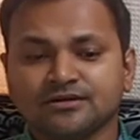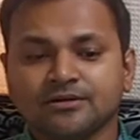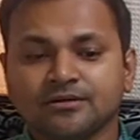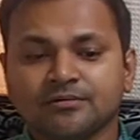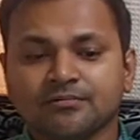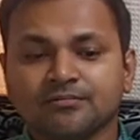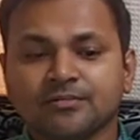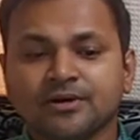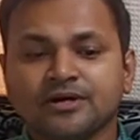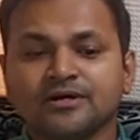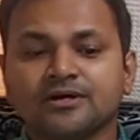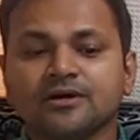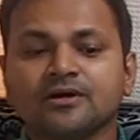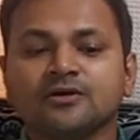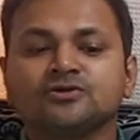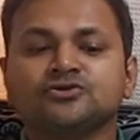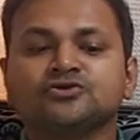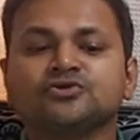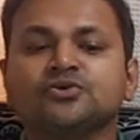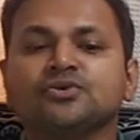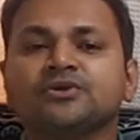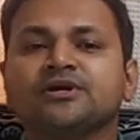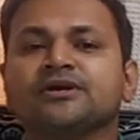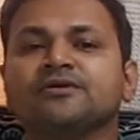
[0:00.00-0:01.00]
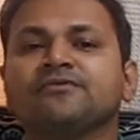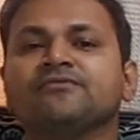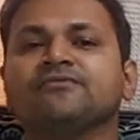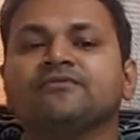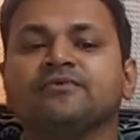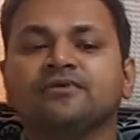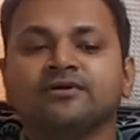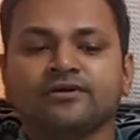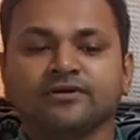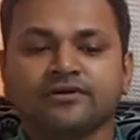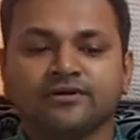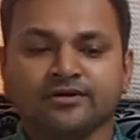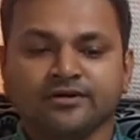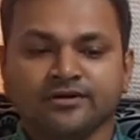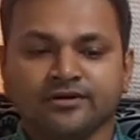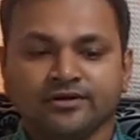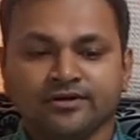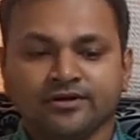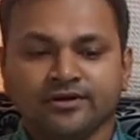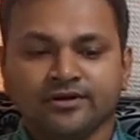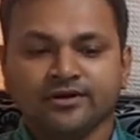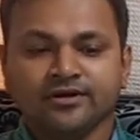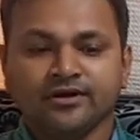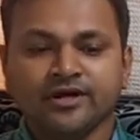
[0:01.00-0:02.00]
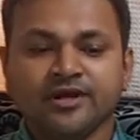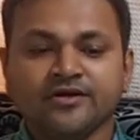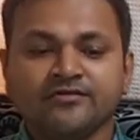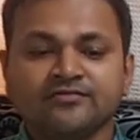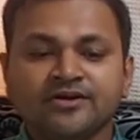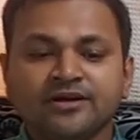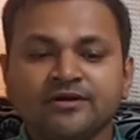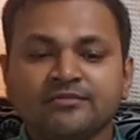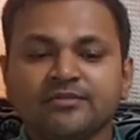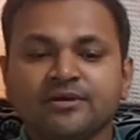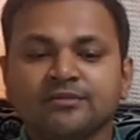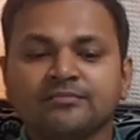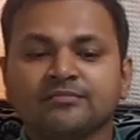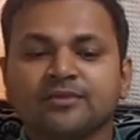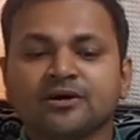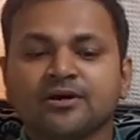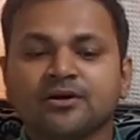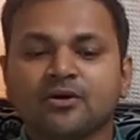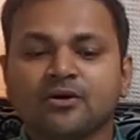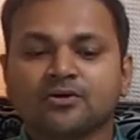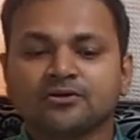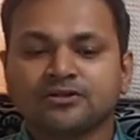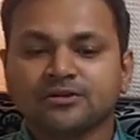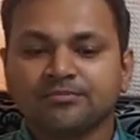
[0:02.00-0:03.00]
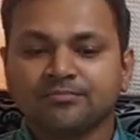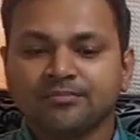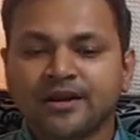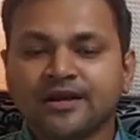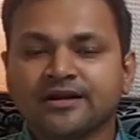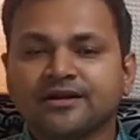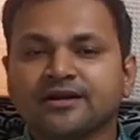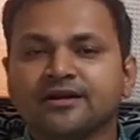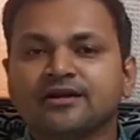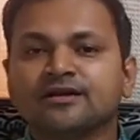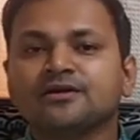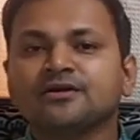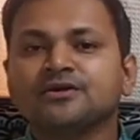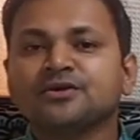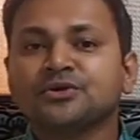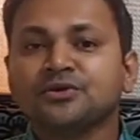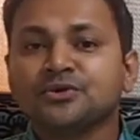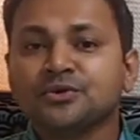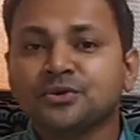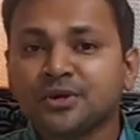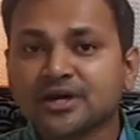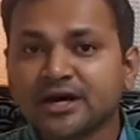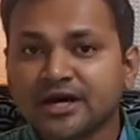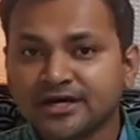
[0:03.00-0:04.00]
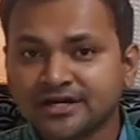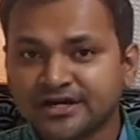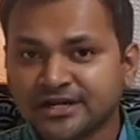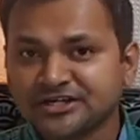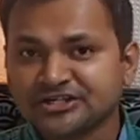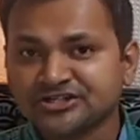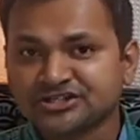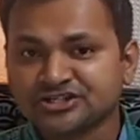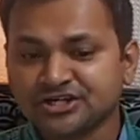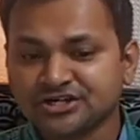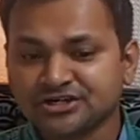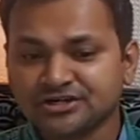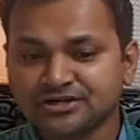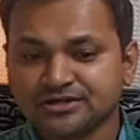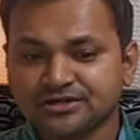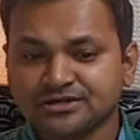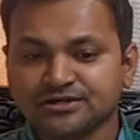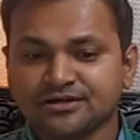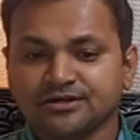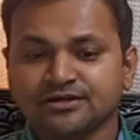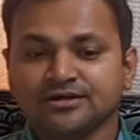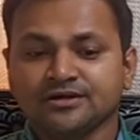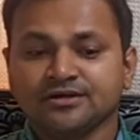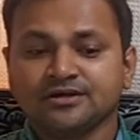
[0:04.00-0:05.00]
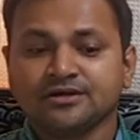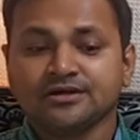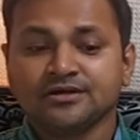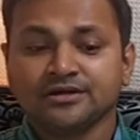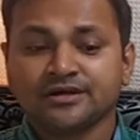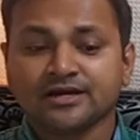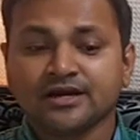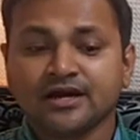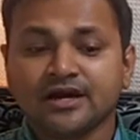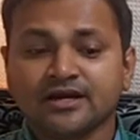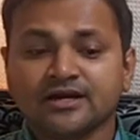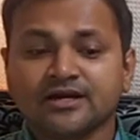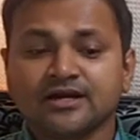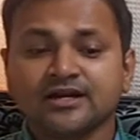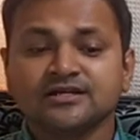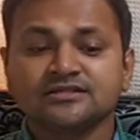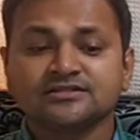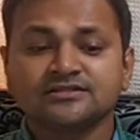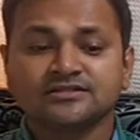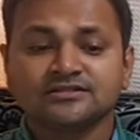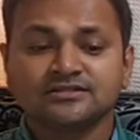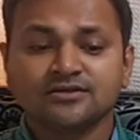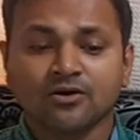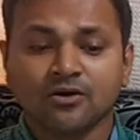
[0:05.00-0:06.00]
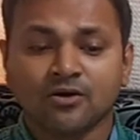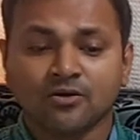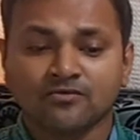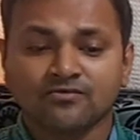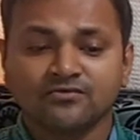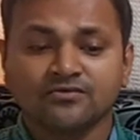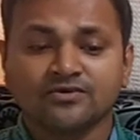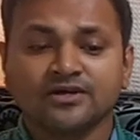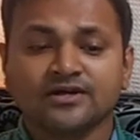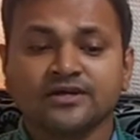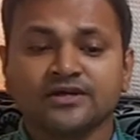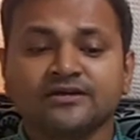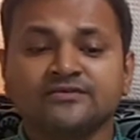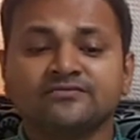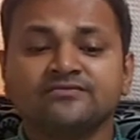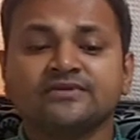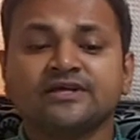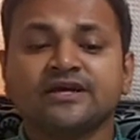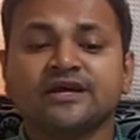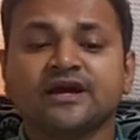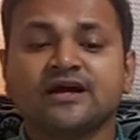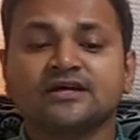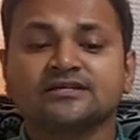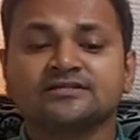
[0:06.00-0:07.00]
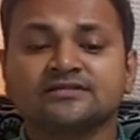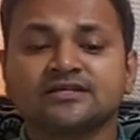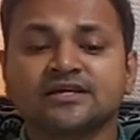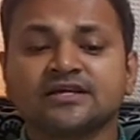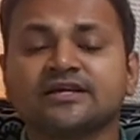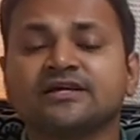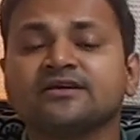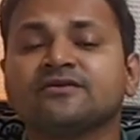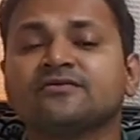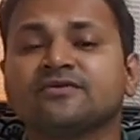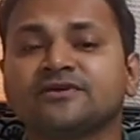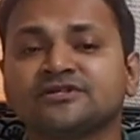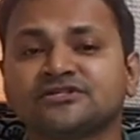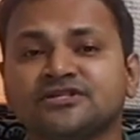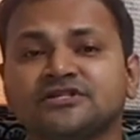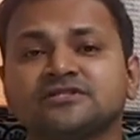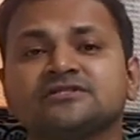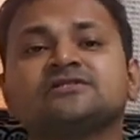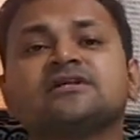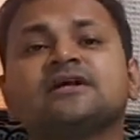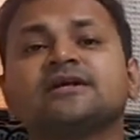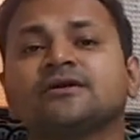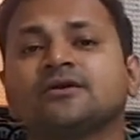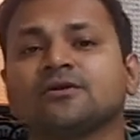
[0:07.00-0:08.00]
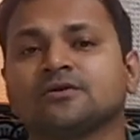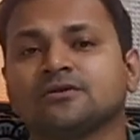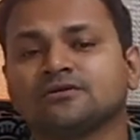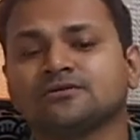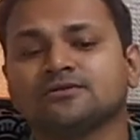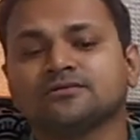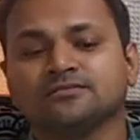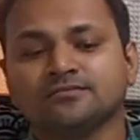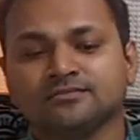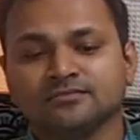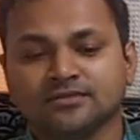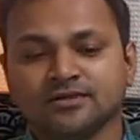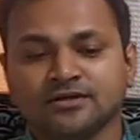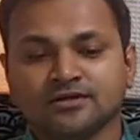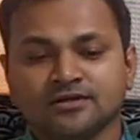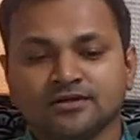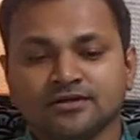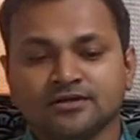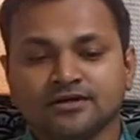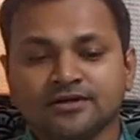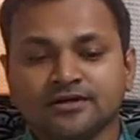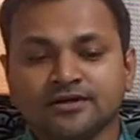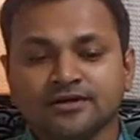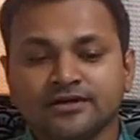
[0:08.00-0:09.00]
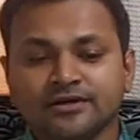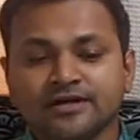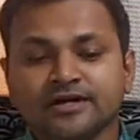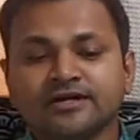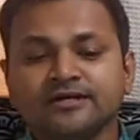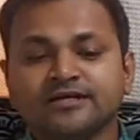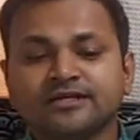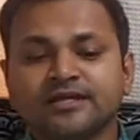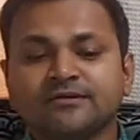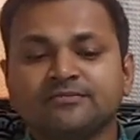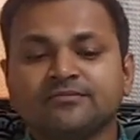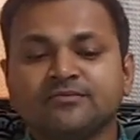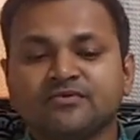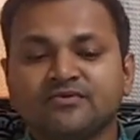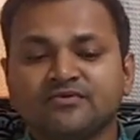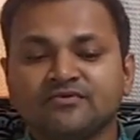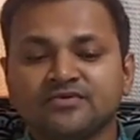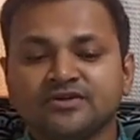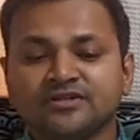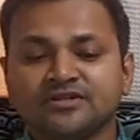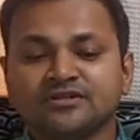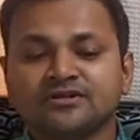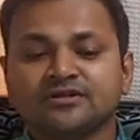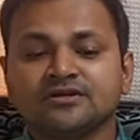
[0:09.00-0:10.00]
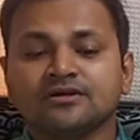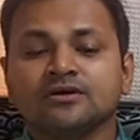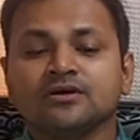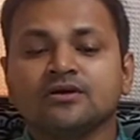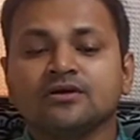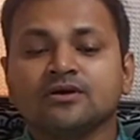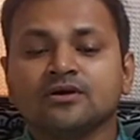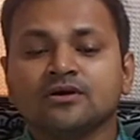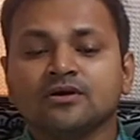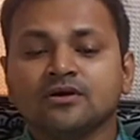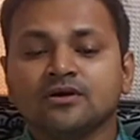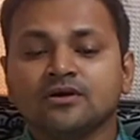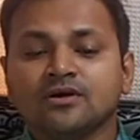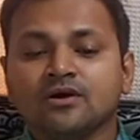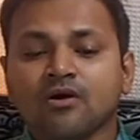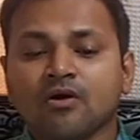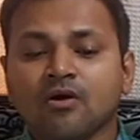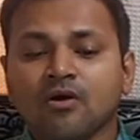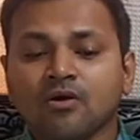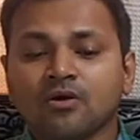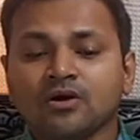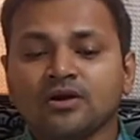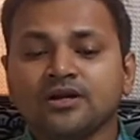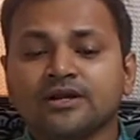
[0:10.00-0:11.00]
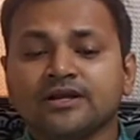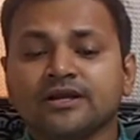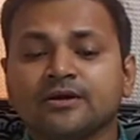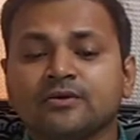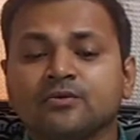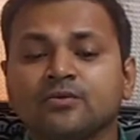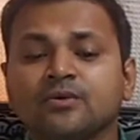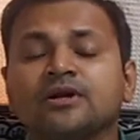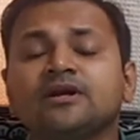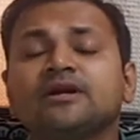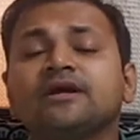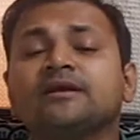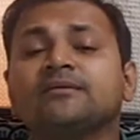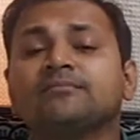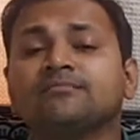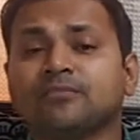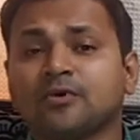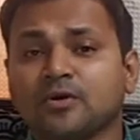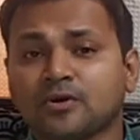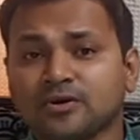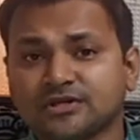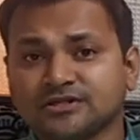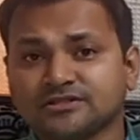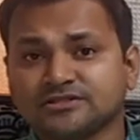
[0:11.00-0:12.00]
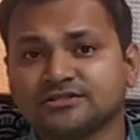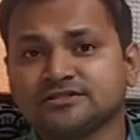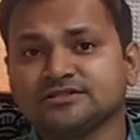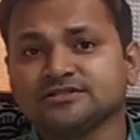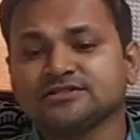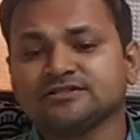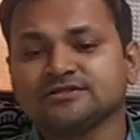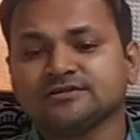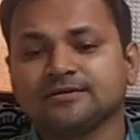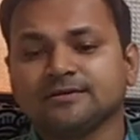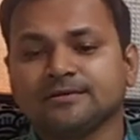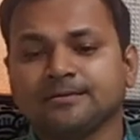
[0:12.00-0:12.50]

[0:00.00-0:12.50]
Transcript: but also give every member on the panel your attention, regardless of if they ask any questions at all. Treat them with all equal importance.